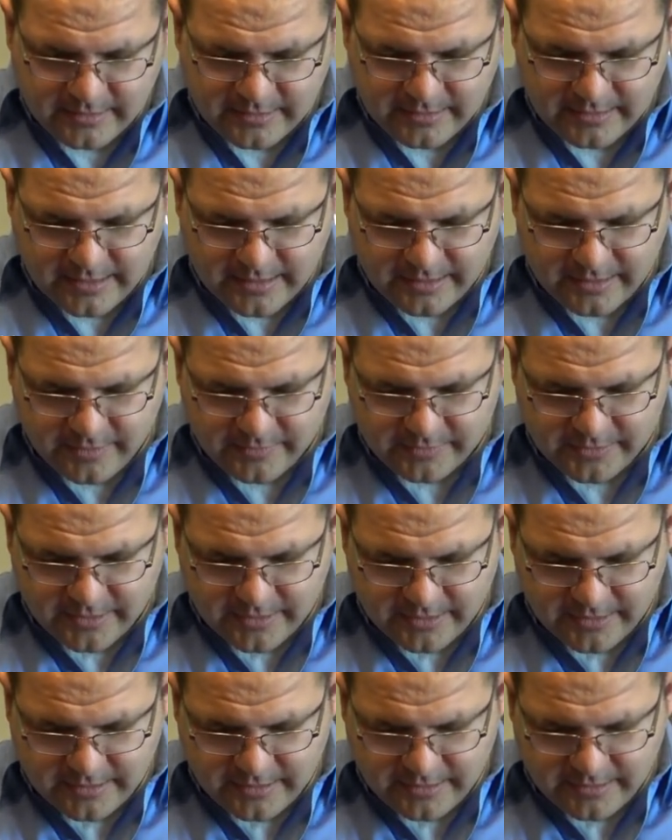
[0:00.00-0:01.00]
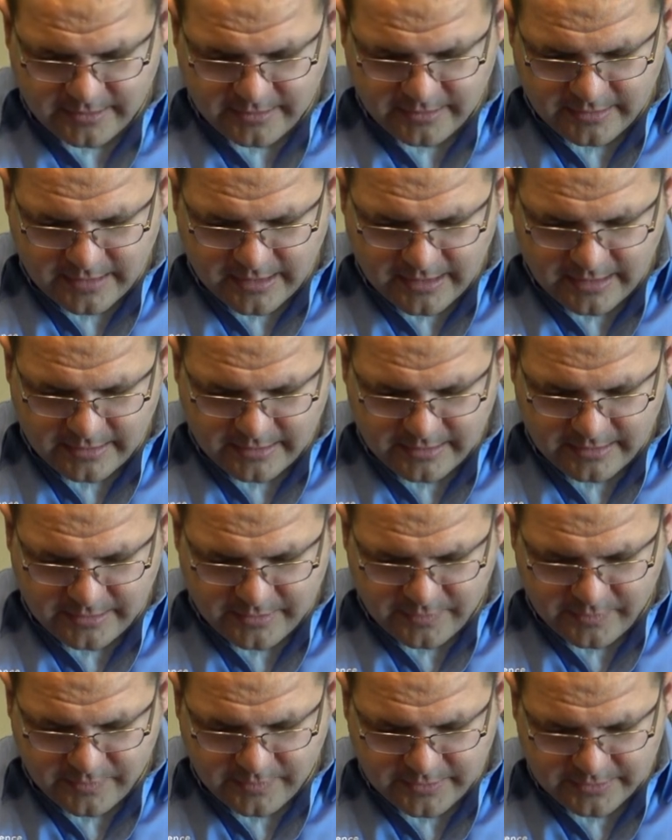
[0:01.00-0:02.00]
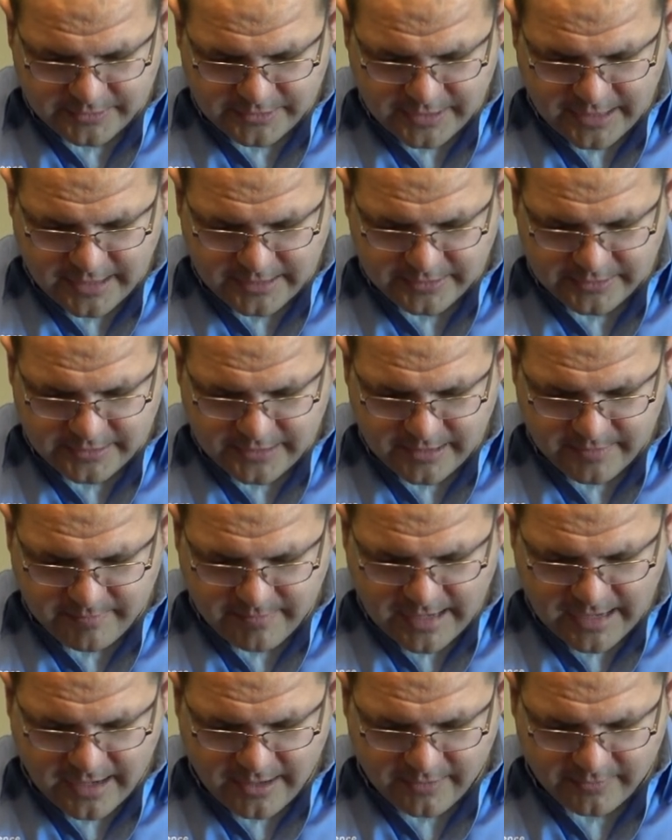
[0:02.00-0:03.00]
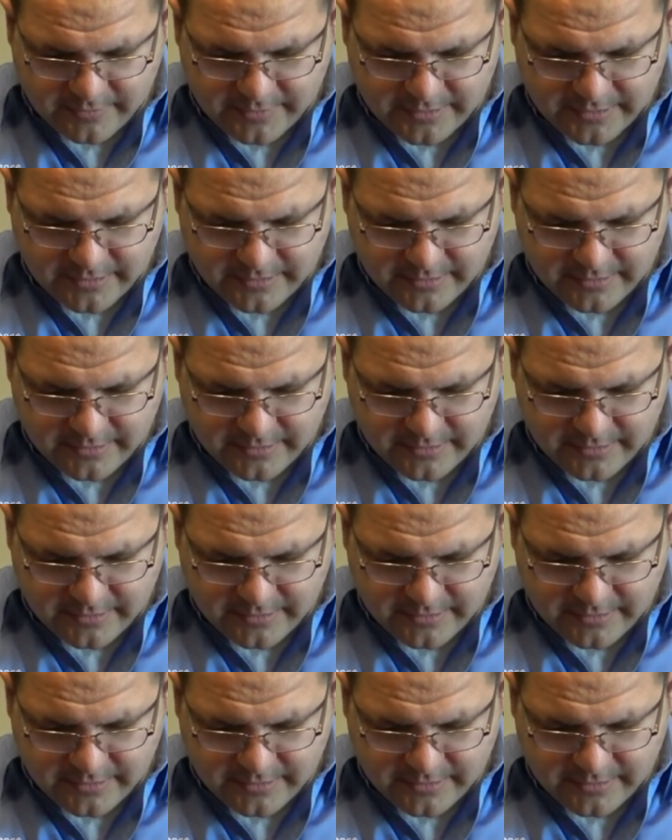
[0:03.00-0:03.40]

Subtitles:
That goes on, and then you change the amount.